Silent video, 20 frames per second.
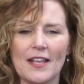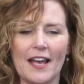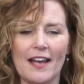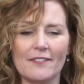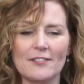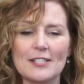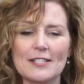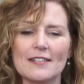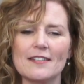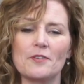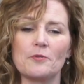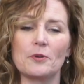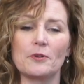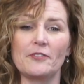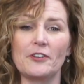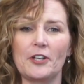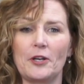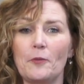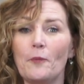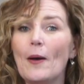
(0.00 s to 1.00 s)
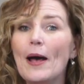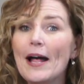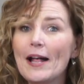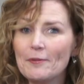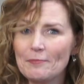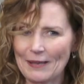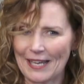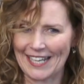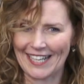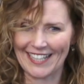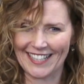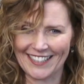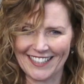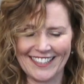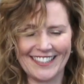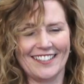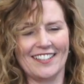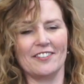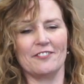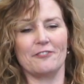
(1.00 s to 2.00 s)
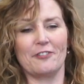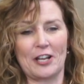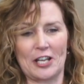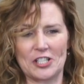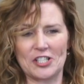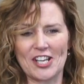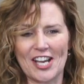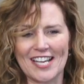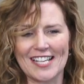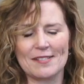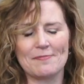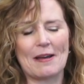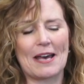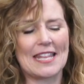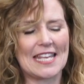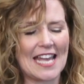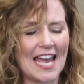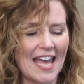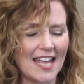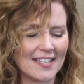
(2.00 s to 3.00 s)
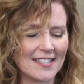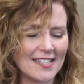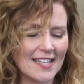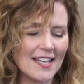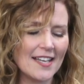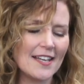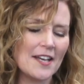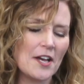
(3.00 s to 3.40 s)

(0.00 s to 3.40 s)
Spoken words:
Obviously, they were a very well-paid franchise by the end.